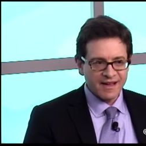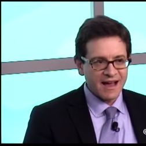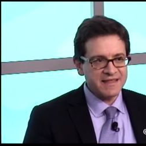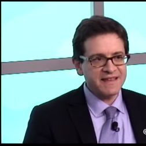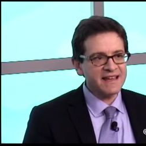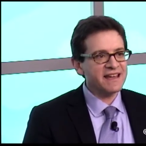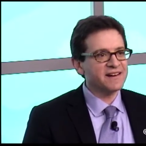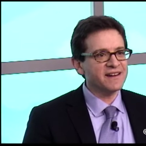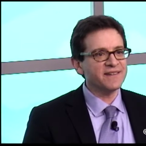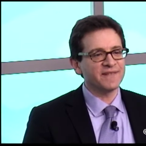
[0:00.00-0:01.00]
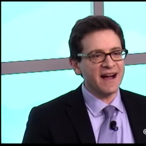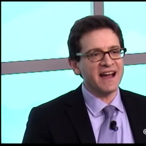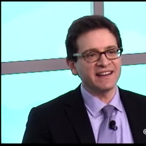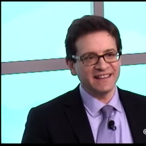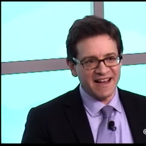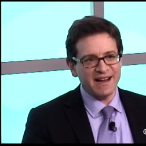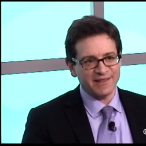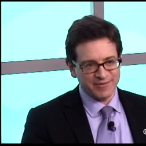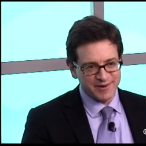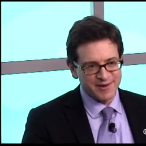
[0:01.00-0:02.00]
that's I think he could have gotten a
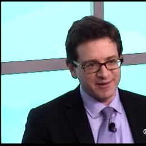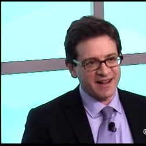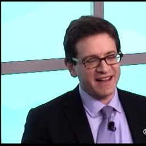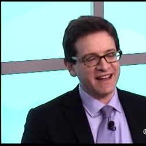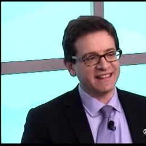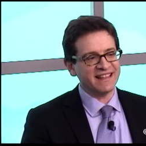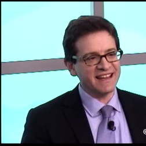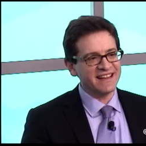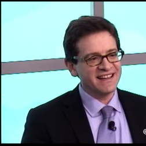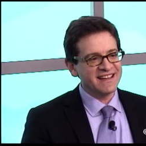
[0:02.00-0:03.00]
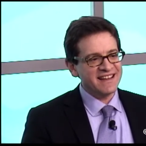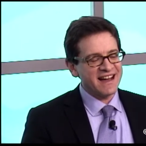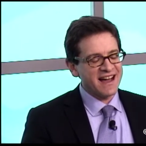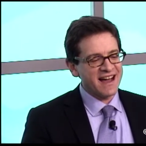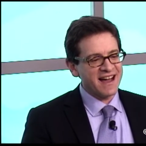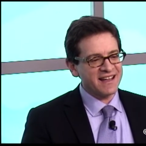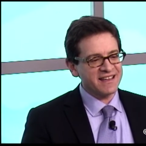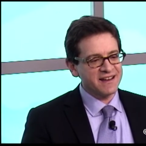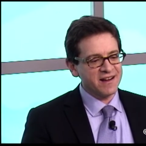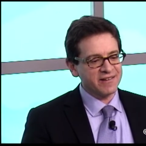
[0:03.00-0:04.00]
lot through. I think,
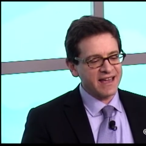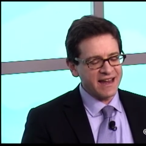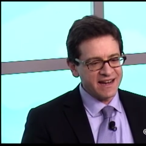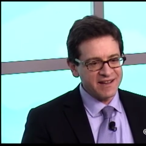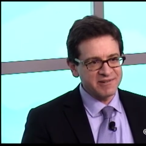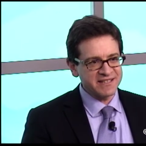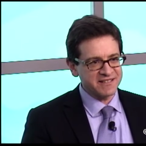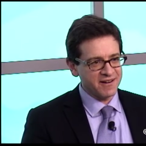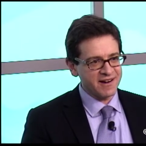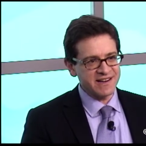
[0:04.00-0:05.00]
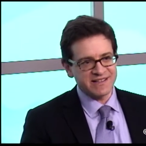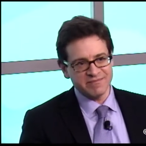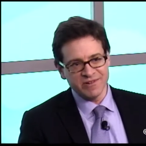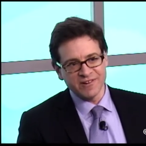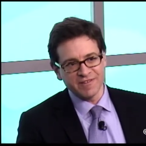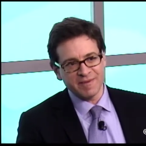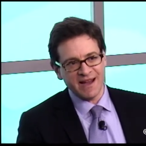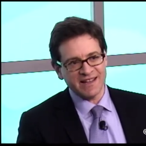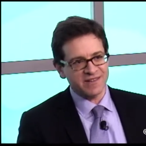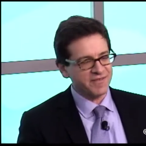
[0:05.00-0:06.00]
you know, Kennedy was starting to move
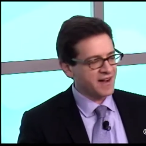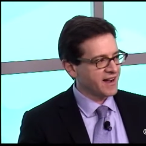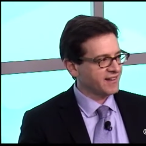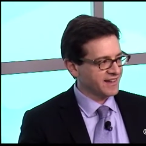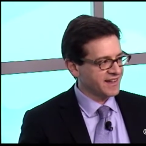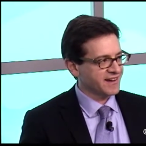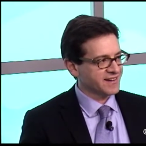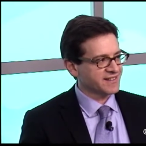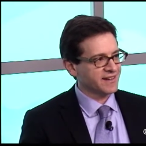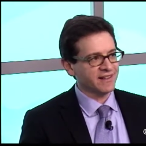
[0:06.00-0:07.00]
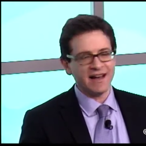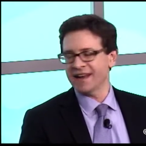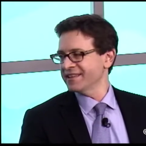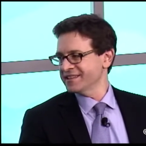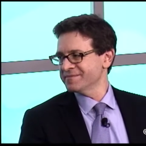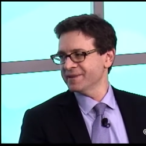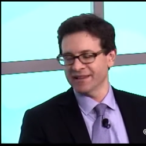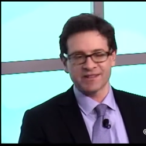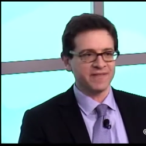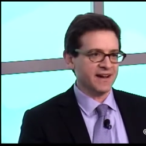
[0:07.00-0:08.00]
by his final years on a lot of these
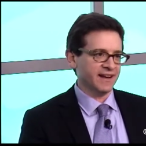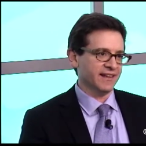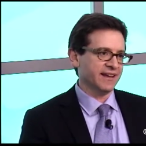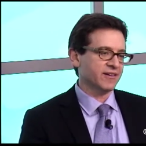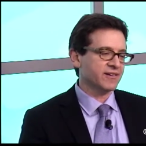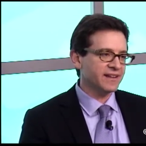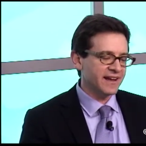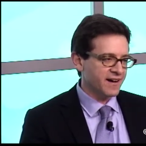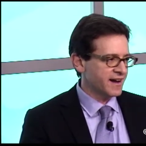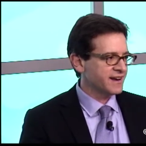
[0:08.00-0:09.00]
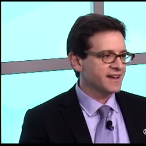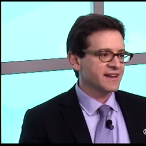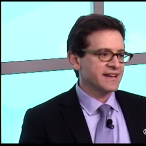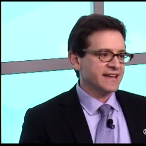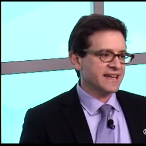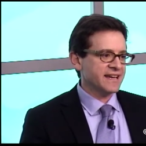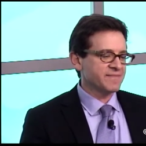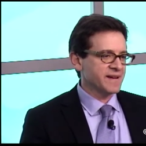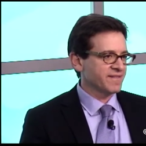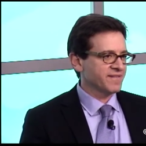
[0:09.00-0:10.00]
bills finally. Early on, he
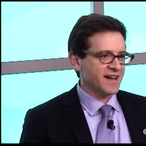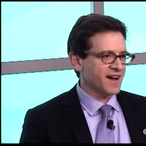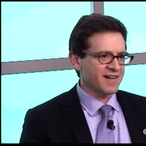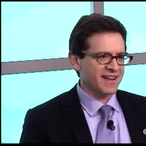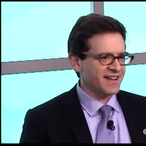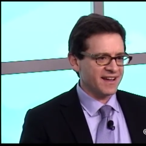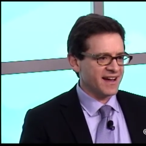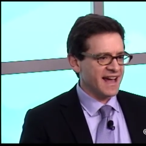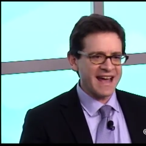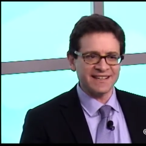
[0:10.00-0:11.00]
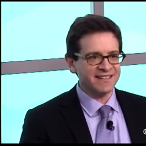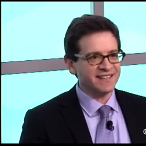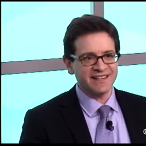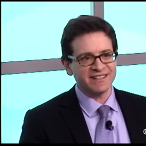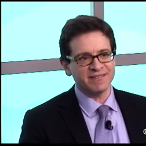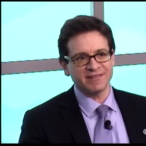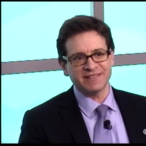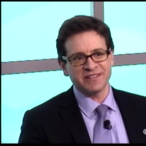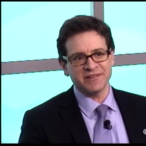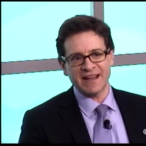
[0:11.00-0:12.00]
had been very hesitant to
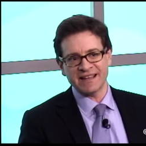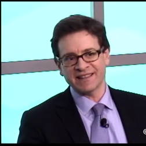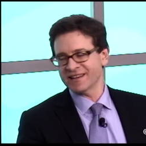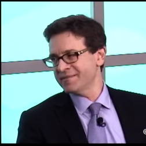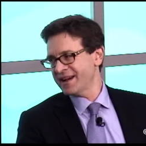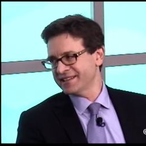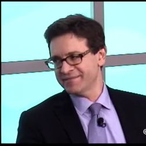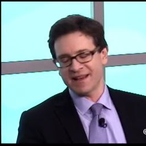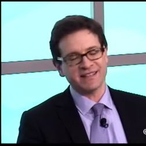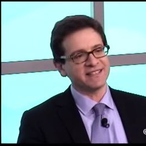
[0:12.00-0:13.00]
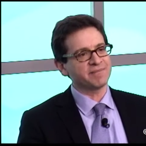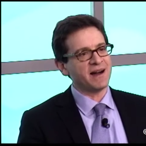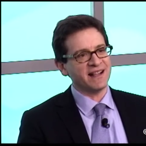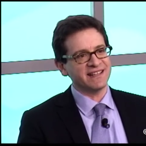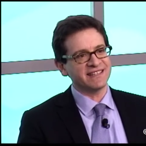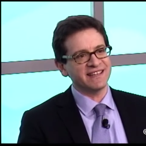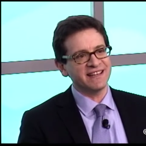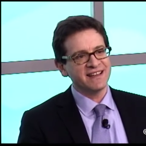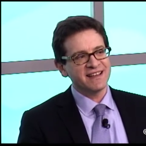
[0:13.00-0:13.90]
do anything about domestic policy,